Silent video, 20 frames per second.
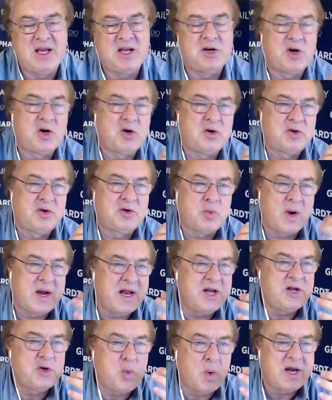in
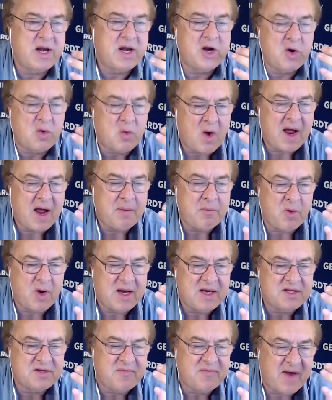2020 crime
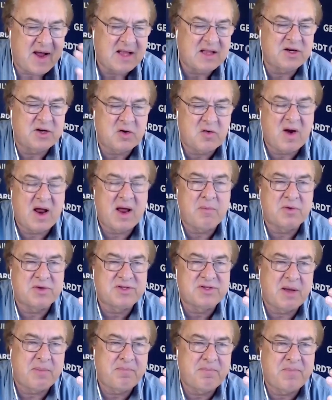rates. Violent crime was
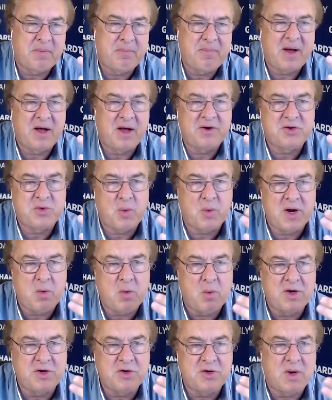up about
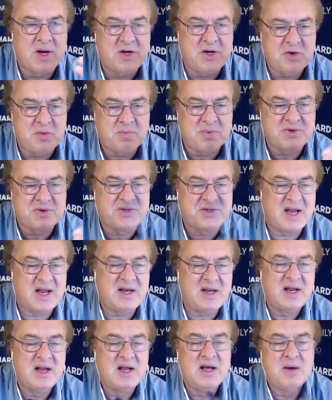22%.
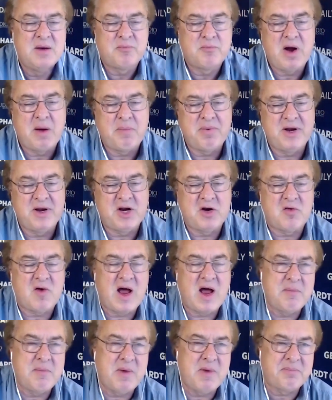Property
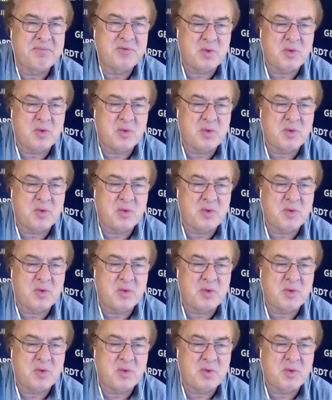crime up